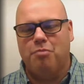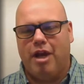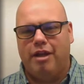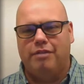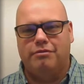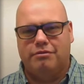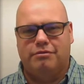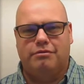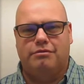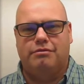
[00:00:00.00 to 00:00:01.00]
my
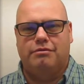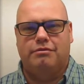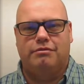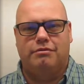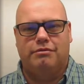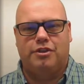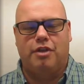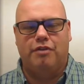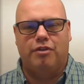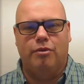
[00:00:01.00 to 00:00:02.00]

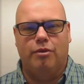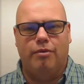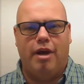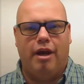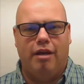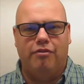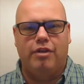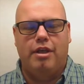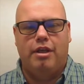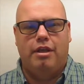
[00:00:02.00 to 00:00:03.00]
stuff going to arrive,
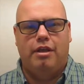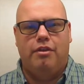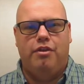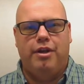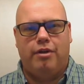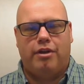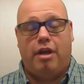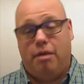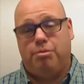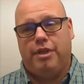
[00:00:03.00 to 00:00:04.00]
there are
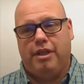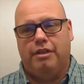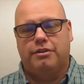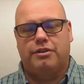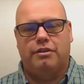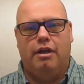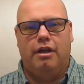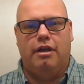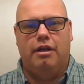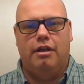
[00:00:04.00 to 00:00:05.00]
companies
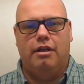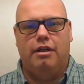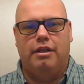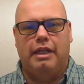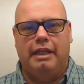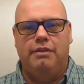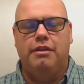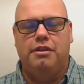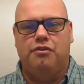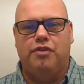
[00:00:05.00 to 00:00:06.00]
in
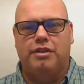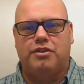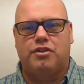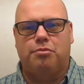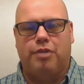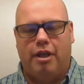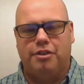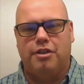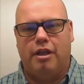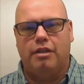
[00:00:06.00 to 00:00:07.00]
the defense supply
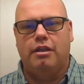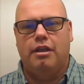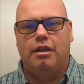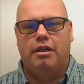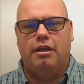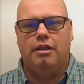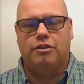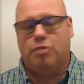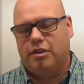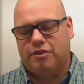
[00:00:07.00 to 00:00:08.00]
chain,
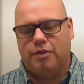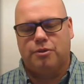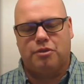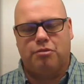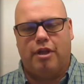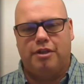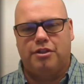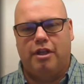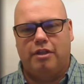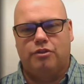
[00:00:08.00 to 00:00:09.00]
as well as other supply
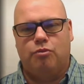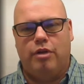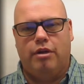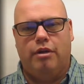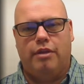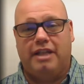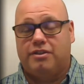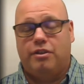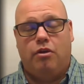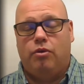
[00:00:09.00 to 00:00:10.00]
chains, where
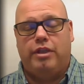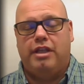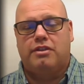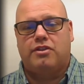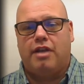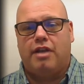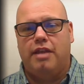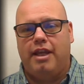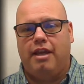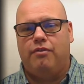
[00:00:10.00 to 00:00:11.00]
that's the only insight
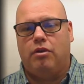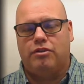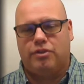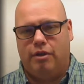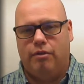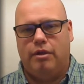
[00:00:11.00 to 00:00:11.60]
they have also.